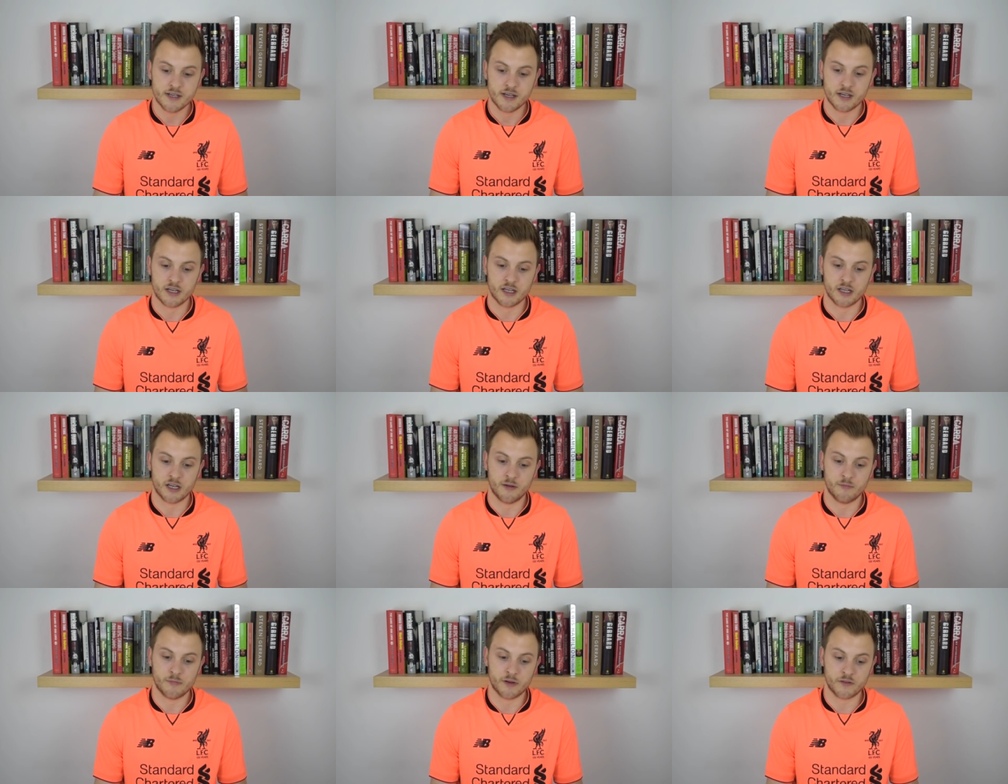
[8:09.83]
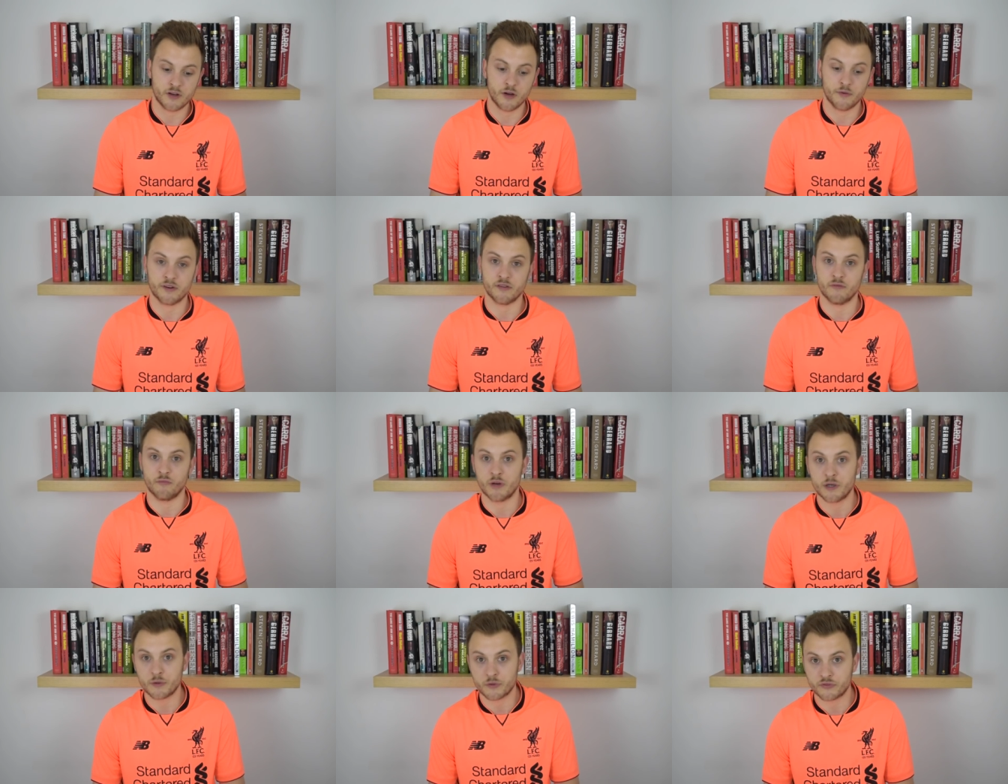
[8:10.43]
Um, we've got rid
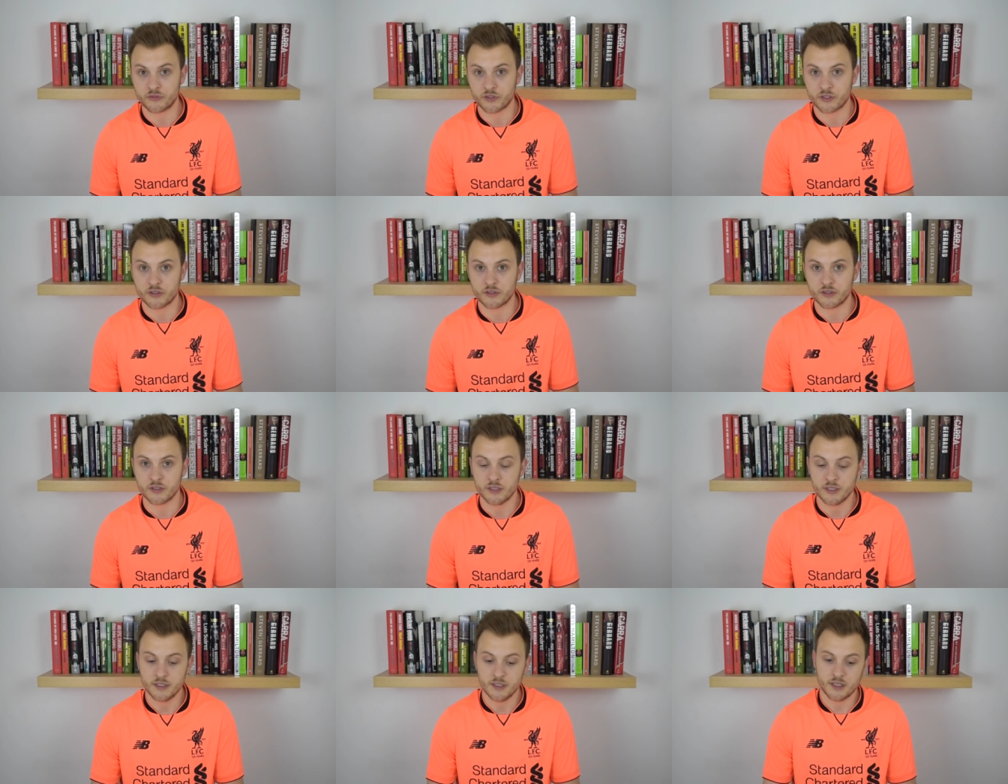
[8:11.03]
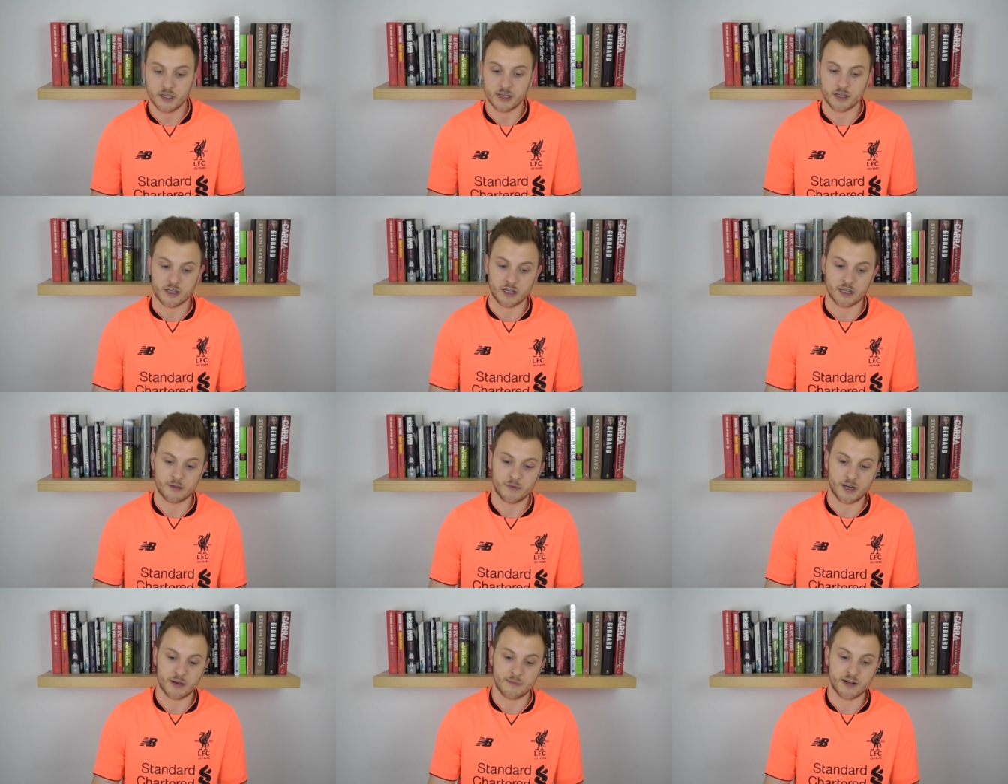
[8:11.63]
of Wilson.
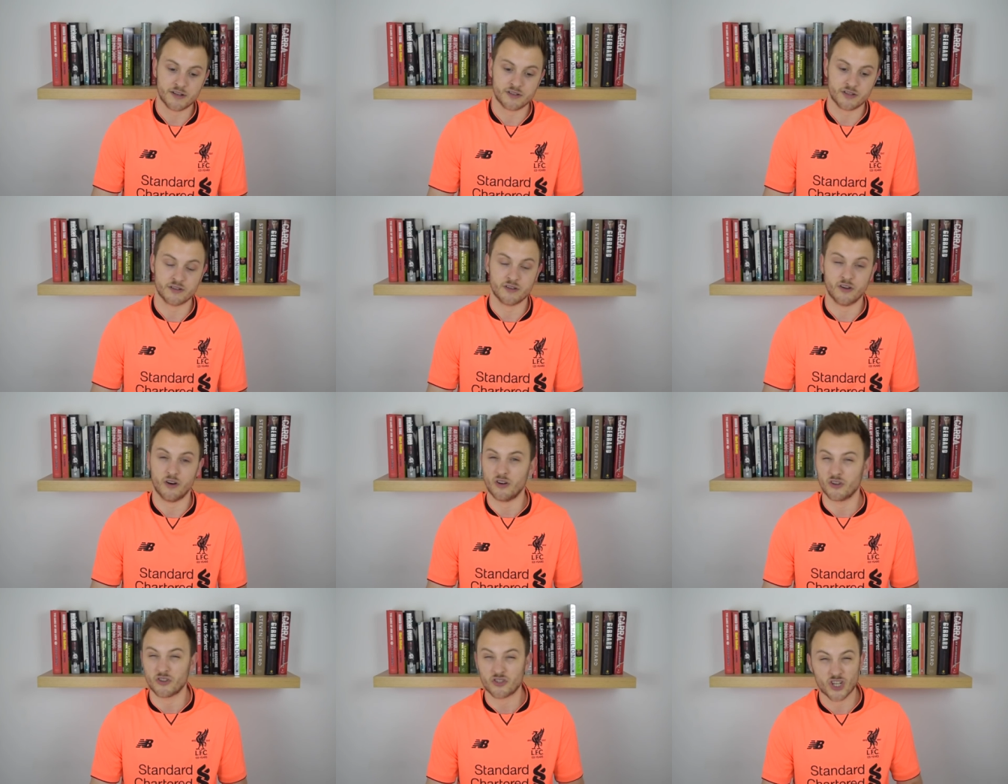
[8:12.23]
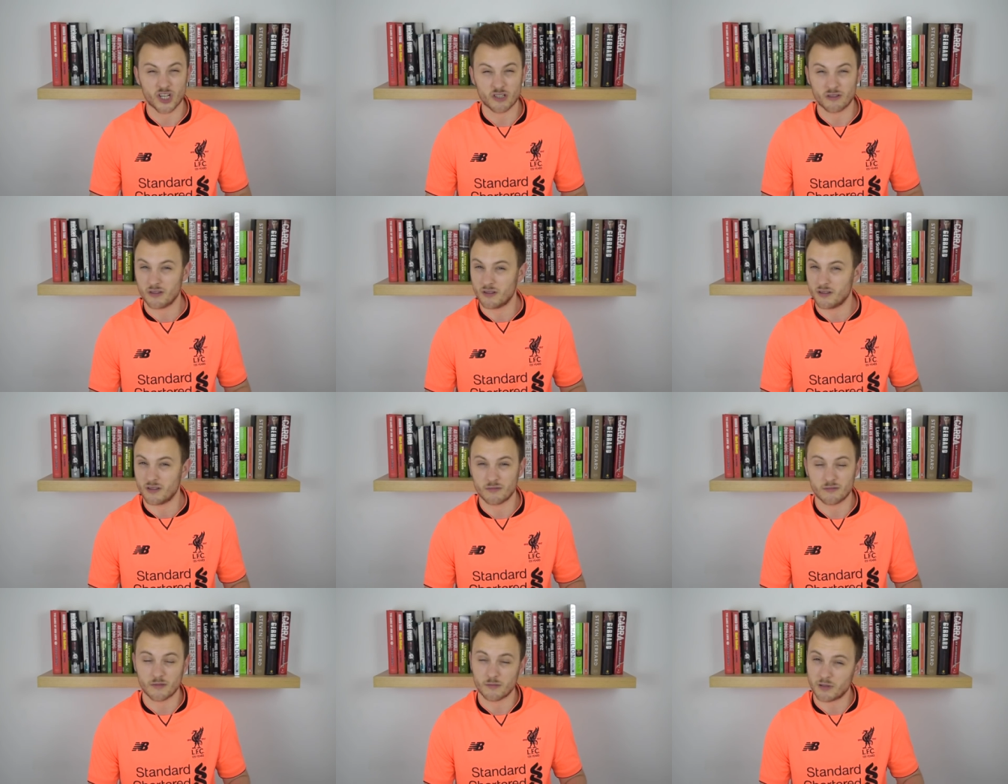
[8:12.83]
Um, I imagine
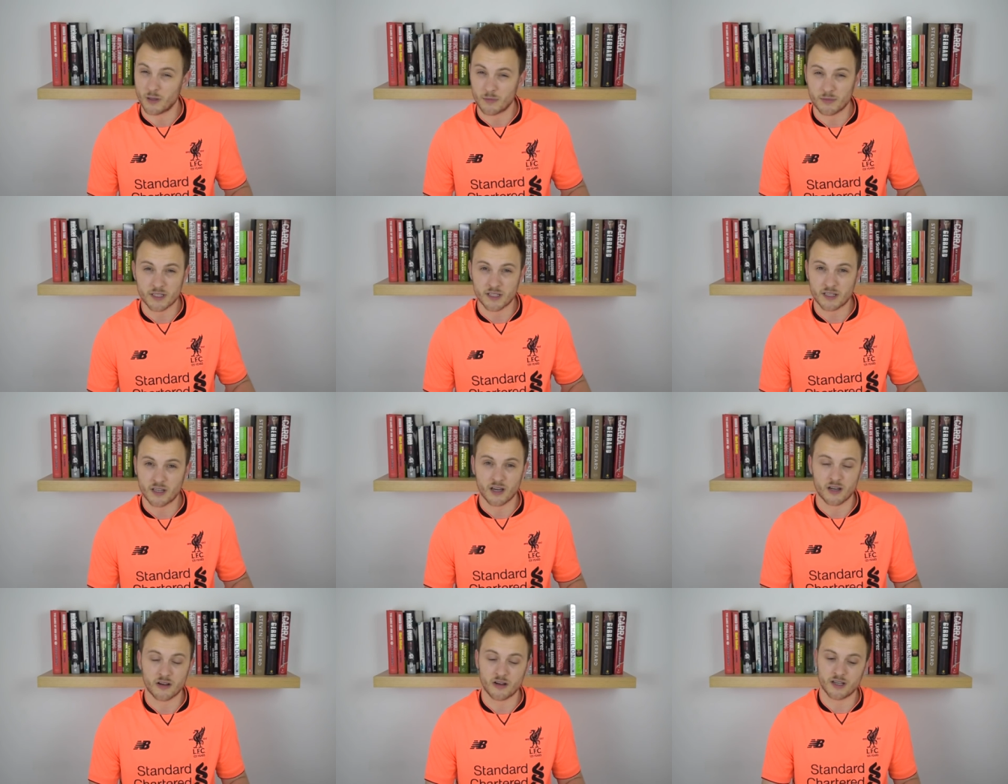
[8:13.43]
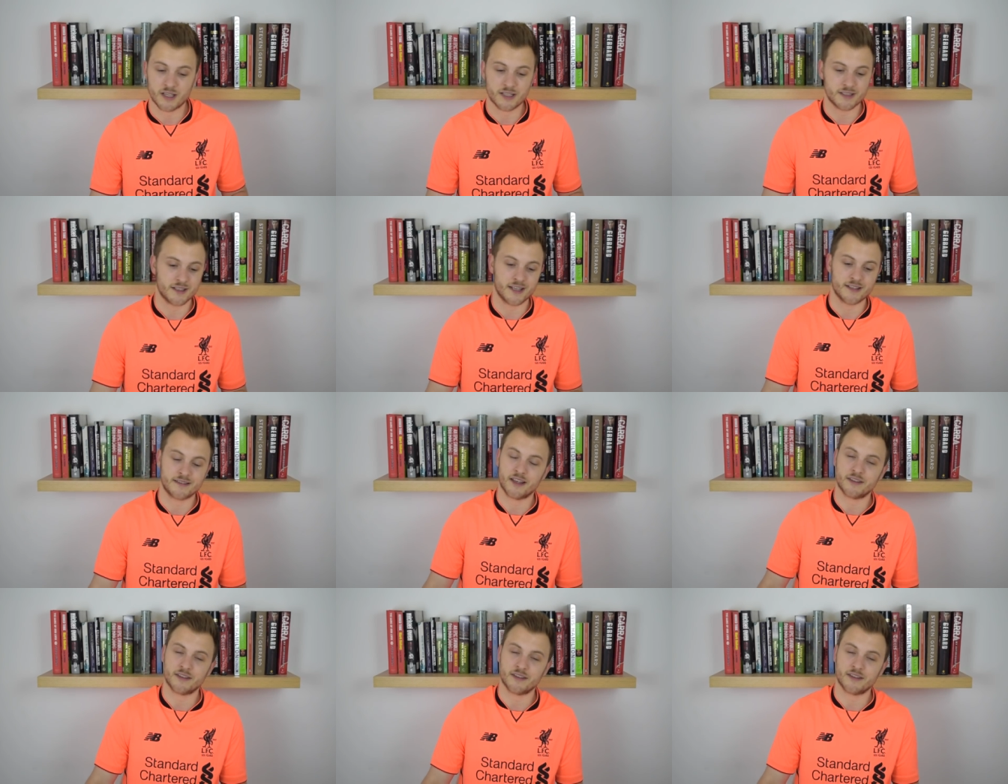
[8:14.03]
Ojo will probably go. It, it